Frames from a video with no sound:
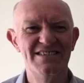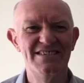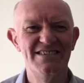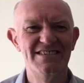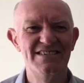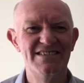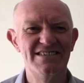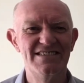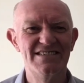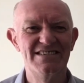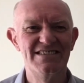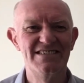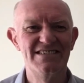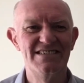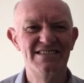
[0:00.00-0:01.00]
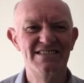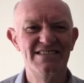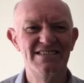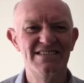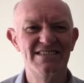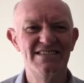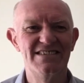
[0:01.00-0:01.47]

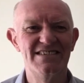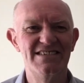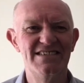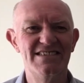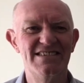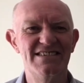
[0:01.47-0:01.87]
(no one is talking)